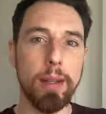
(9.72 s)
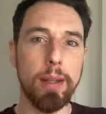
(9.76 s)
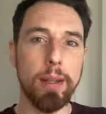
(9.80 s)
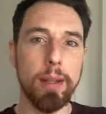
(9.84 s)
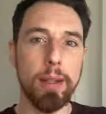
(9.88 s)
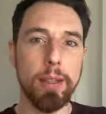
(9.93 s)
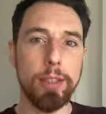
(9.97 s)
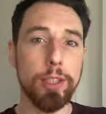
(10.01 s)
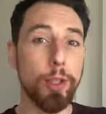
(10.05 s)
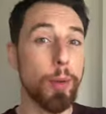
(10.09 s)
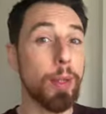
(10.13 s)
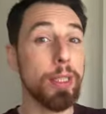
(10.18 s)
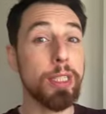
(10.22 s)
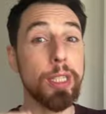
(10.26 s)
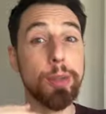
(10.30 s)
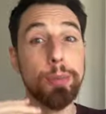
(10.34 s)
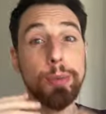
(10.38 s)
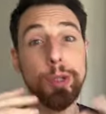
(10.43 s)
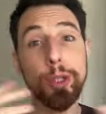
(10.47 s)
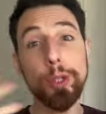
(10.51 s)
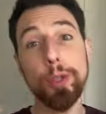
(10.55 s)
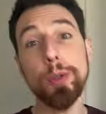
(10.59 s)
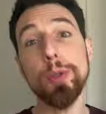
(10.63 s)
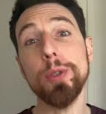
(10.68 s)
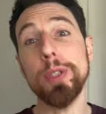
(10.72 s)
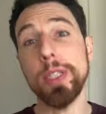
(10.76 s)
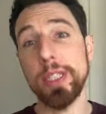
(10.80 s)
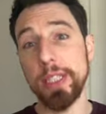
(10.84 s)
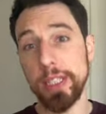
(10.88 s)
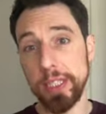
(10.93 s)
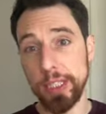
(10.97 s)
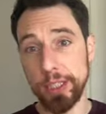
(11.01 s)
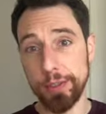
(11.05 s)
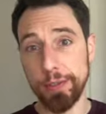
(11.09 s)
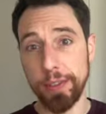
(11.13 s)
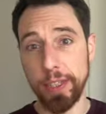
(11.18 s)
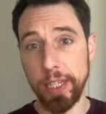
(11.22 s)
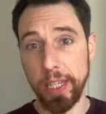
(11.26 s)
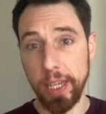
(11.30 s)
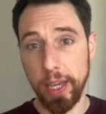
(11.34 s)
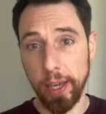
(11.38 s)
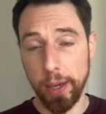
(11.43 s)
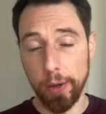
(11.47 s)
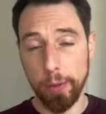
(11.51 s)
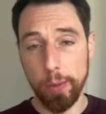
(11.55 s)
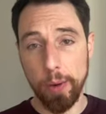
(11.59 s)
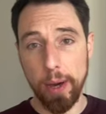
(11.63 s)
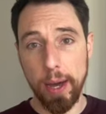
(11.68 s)
So as I'm recording this
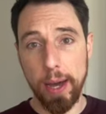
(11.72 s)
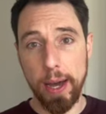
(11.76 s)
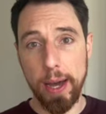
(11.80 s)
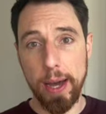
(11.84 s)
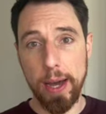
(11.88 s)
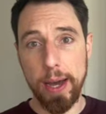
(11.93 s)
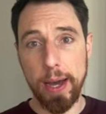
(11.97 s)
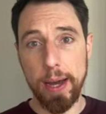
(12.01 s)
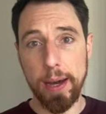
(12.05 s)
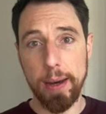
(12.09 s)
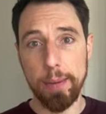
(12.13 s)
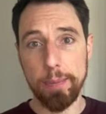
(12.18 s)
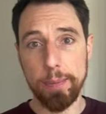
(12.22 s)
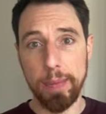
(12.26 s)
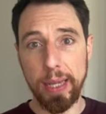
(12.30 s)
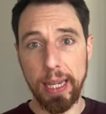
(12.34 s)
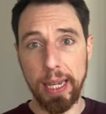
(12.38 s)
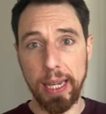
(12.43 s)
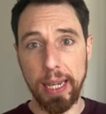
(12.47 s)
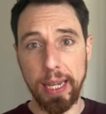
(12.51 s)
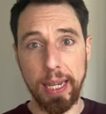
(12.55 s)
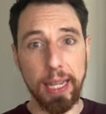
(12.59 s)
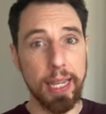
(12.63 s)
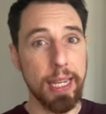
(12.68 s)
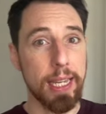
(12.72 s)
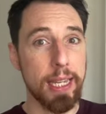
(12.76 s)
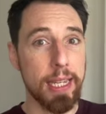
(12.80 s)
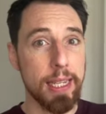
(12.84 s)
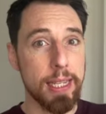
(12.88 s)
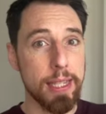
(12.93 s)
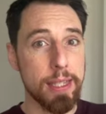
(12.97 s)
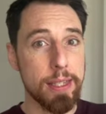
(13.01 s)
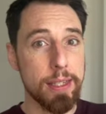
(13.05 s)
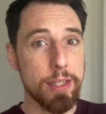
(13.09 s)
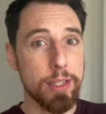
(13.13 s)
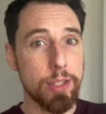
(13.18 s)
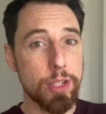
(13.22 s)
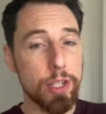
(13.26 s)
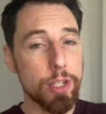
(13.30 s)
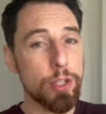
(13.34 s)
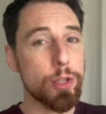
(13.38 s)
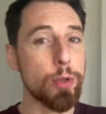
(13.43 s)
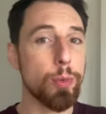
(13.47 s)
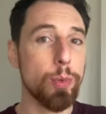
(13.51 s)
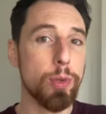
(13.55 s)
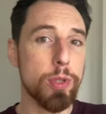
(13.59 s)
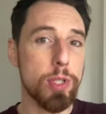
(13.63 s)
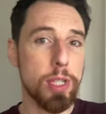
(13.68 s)
video, it is just
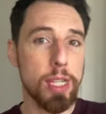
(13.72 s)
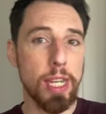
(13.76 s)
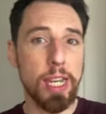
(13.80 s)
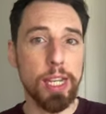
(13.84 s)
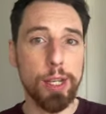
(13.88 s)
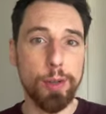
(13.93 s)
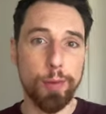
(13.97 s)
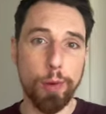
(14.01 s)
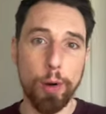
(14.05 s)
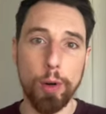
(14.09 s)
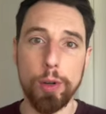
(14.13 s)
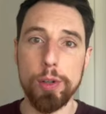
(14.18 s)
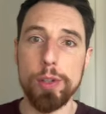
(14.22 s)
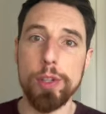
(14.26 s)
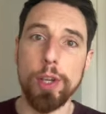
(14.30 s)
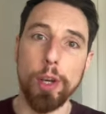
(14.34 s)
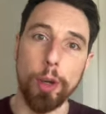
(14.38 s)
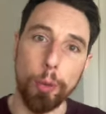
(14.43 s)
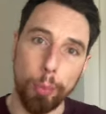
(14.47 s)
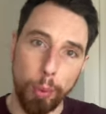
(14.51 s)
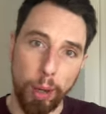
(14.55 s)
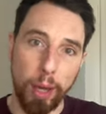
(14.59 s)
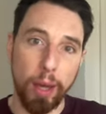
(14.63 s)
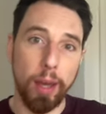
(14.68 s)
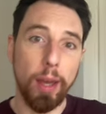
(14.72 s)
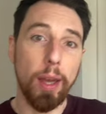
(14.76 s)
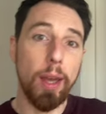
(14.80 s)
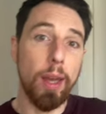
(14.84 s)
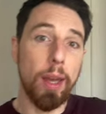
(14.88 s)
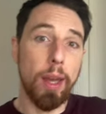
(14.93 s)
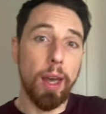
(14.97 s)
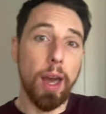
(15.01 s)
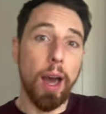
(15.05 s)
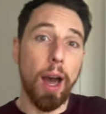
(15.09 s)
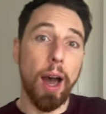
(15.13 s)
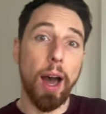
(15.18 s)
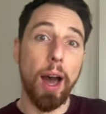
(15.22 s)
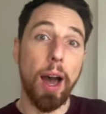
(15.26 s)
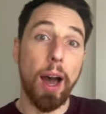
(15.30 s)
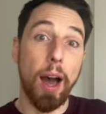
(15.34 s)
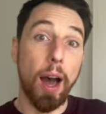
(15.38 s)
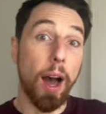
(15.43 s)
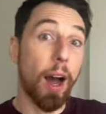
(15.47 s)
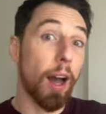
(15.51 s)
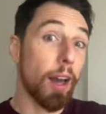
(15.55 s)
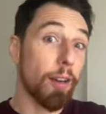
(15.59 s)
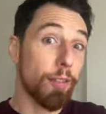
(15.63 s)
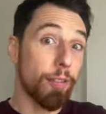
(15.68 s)
towards the end of October.
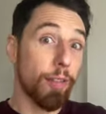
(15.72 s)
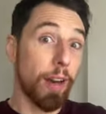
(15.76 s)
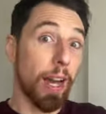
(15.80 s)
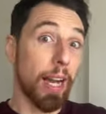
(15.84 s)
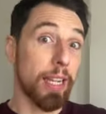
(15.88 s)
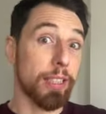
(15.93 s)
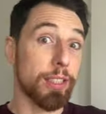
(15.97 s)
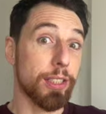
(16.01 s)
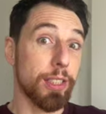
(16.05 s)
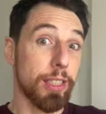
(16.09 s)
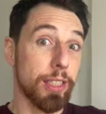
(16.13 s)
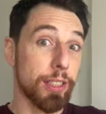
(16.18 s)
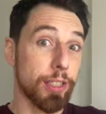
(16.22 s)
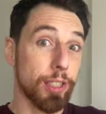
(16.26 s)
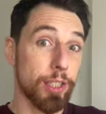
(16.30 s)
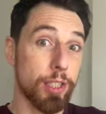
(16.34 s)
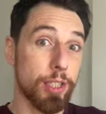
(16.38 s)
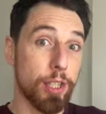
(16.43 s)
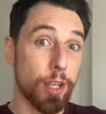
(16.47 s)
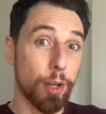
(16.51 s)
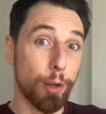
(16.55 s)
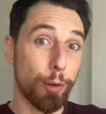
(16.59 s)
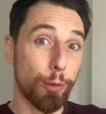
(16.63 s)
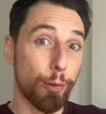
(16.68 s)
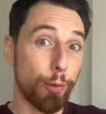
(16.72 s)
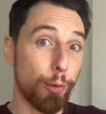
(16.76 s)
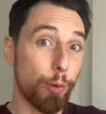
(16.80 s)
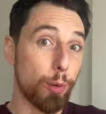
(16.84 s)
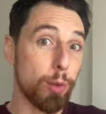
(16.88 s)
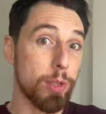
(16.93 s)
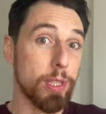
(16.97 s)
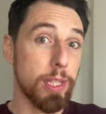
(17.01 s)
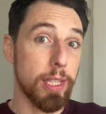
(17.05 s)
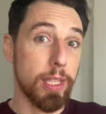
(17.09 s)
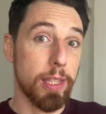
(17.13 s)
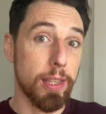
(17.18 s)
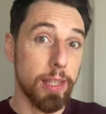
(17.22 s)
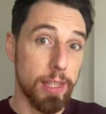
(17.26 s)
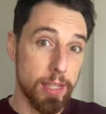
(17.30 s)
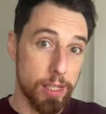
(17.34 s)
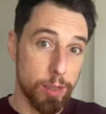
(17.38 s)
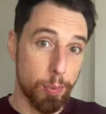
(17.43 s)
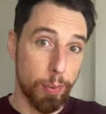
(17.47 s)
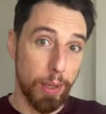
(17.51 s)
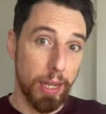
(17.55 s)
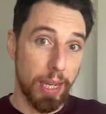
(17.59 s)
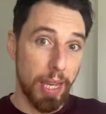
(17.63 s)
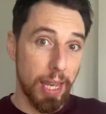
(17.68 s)
I've actually just turned 40 this
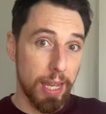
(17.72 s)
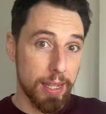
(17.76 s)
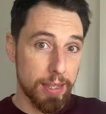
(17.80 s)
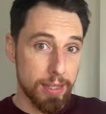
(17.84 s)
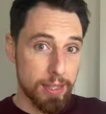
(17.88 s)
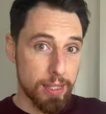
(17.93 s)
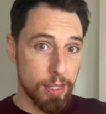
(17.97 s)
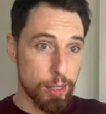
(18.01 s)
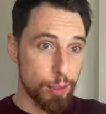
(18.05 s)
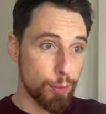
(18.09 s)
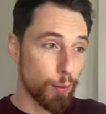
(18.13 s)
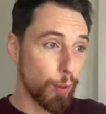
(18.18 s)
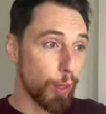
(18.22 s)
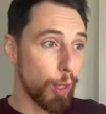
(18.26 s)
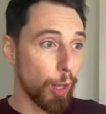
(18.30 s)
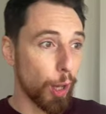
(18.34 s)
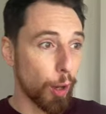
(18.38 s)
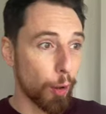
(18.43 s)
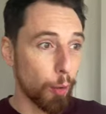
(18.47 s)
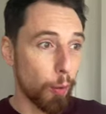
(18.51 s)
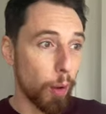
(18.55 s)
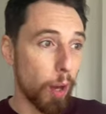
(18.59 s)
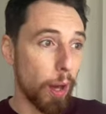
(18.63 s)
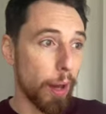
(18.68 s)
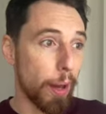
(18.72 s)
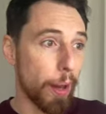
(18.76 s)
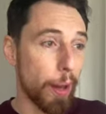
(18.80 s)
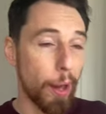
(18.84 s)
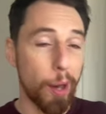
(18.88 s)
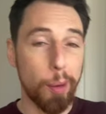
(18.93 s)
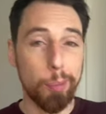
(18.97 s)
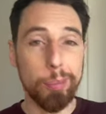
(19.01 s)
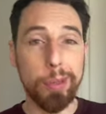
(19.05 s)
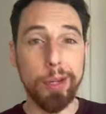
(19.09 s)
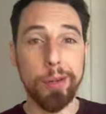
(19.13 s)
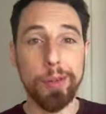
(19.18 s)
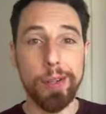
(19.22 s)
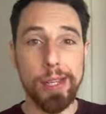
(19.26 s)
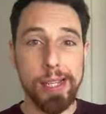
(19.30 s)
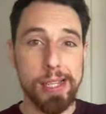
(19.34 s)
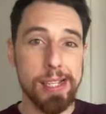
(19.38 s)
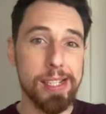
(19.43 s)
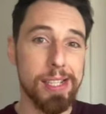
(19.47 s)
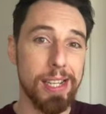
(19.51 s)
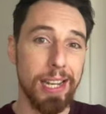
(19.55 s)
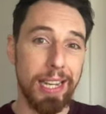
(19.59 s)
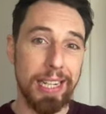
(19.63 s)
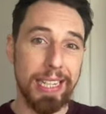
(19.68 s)
week, hence this video uploading
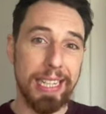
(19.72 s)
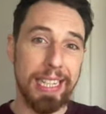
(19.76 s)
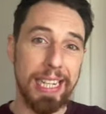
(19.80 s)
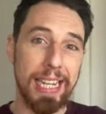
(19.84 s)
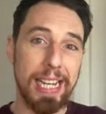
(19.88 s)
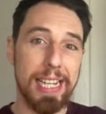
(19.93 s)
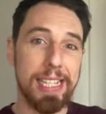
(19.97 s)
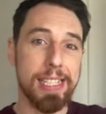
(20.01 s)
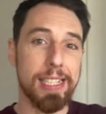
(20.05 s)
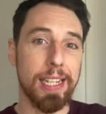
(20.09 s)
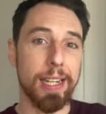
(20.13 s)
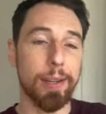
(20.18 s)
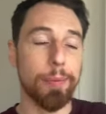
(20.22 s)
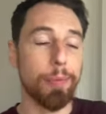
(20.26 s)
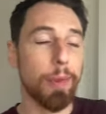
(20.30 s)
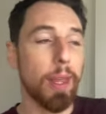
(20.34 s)
slightly later.